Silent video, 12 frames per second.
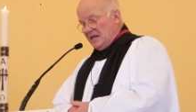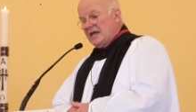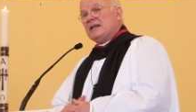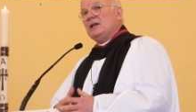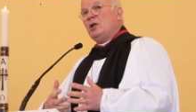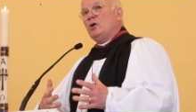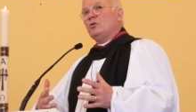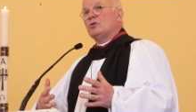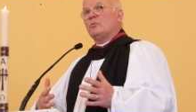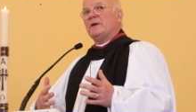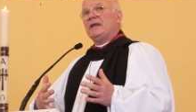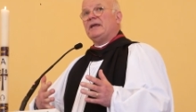In
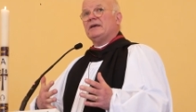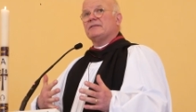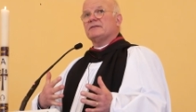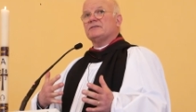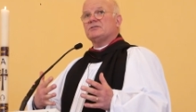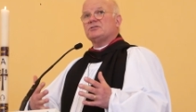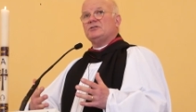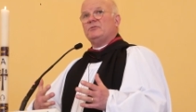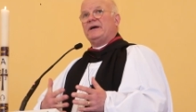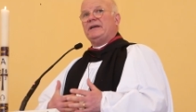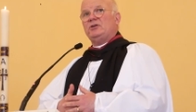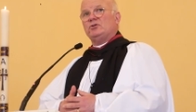Luke, we hear that the two
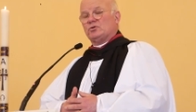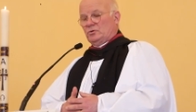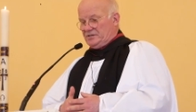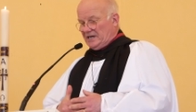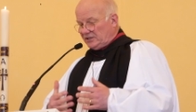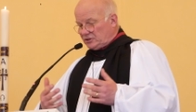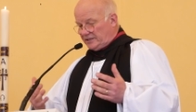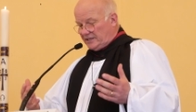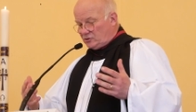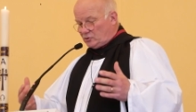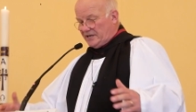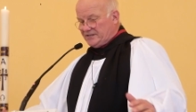angels actually
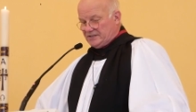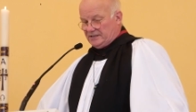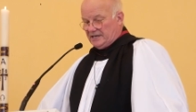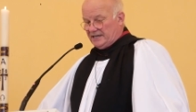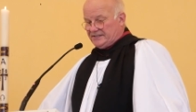address her